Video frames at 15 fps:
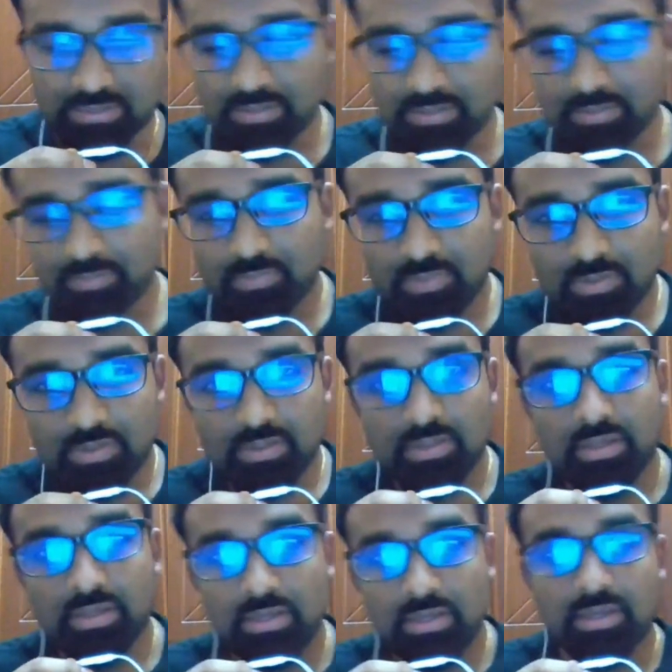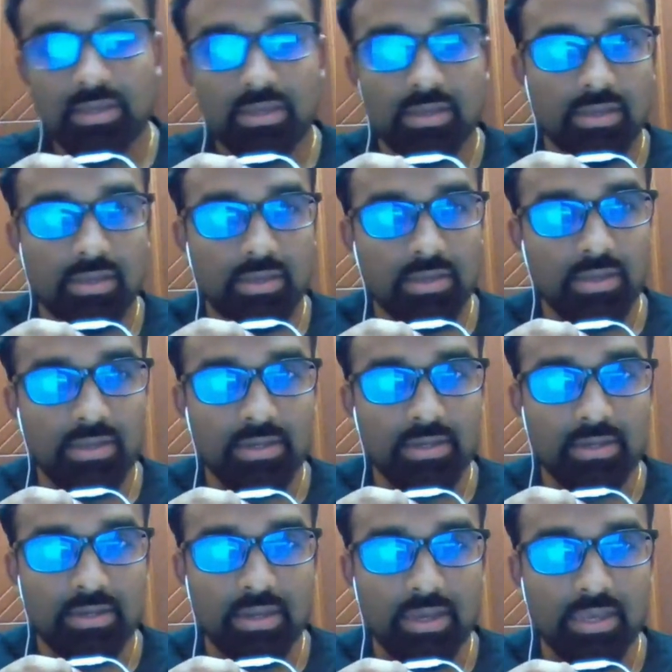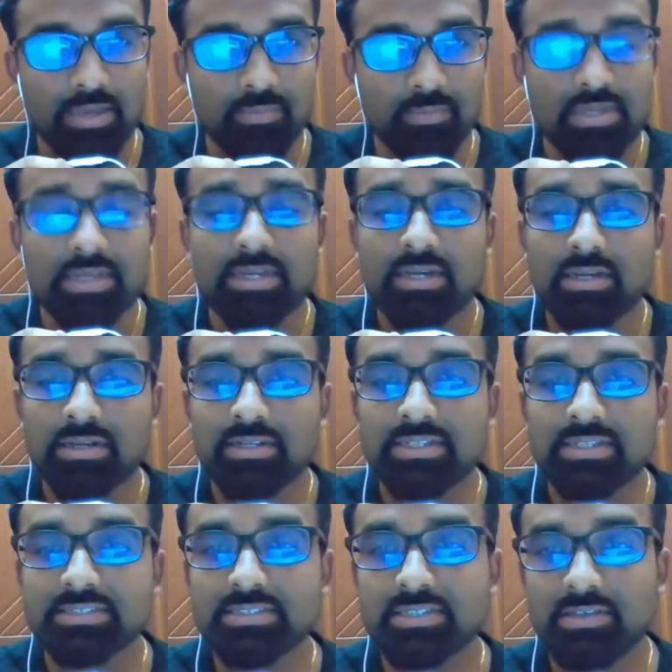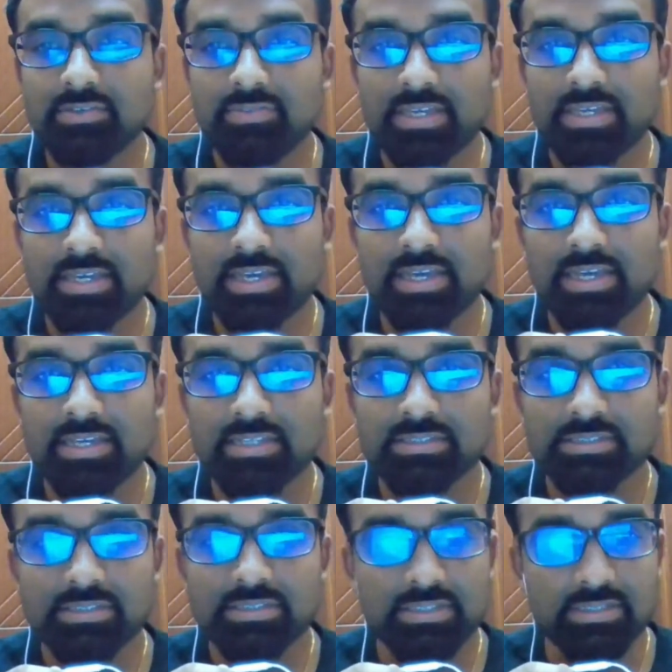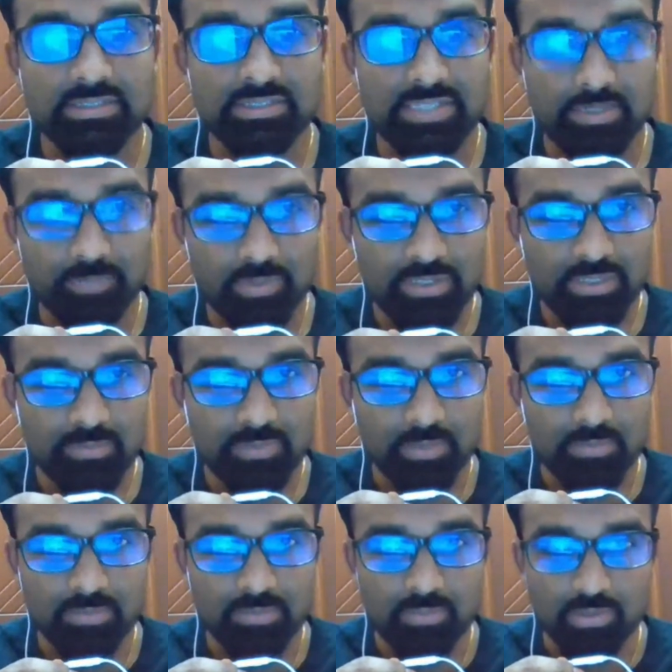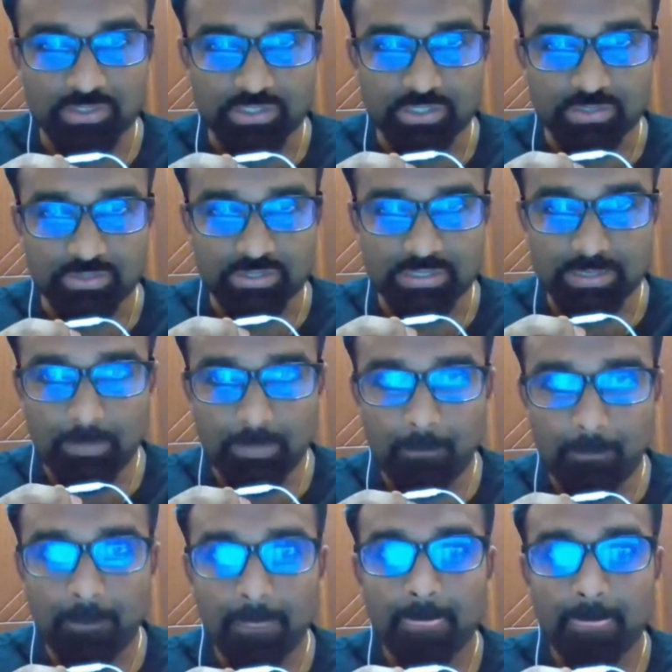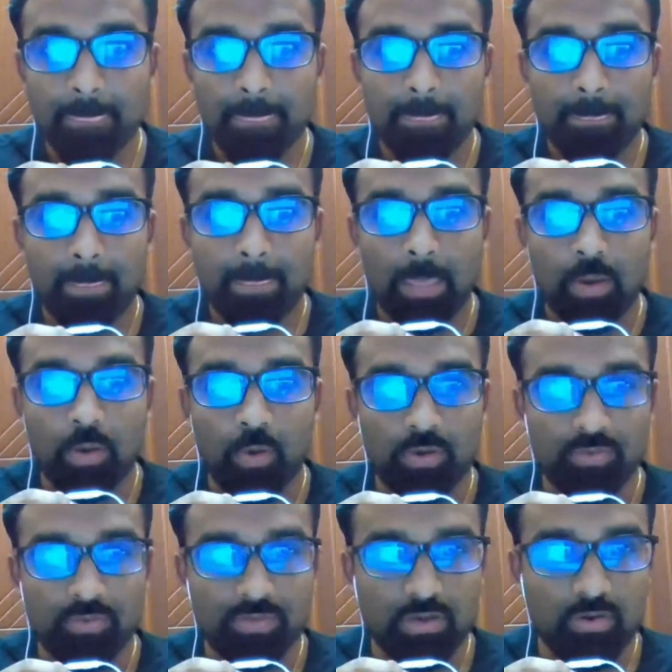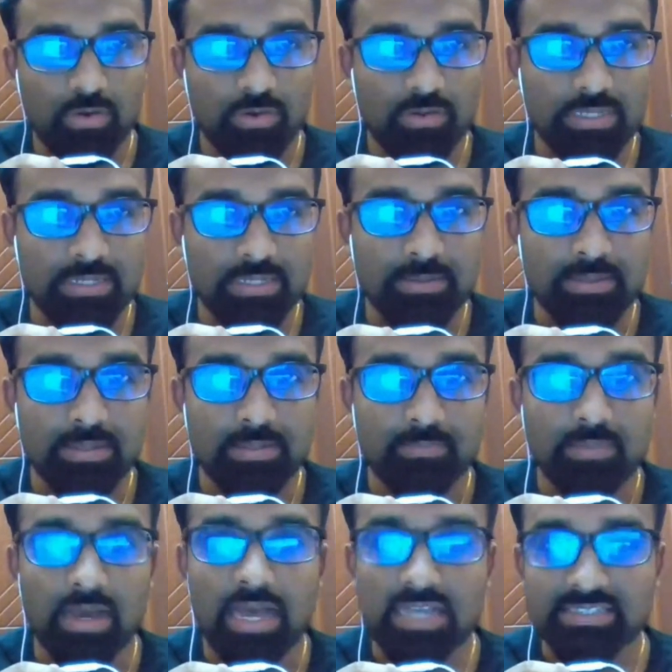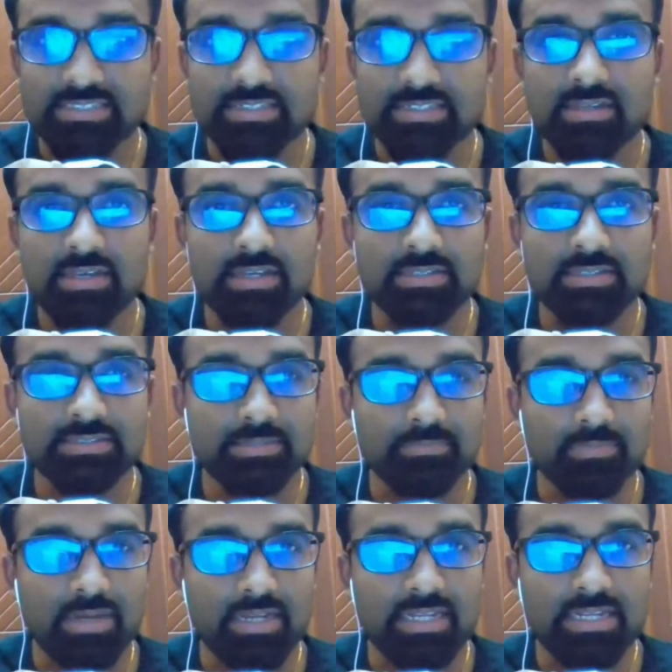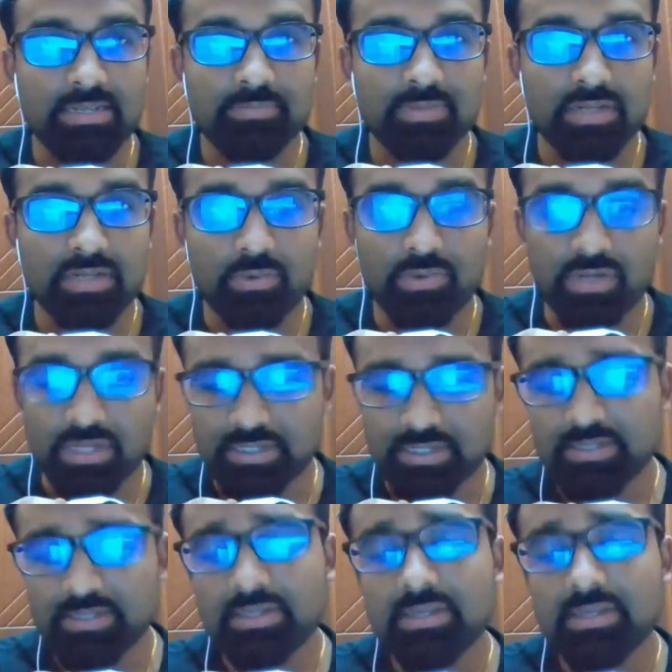and I am currently serving as a deputy public prosecutor, or what we call in Bahasa as Timbalan Pendakwa Raya, in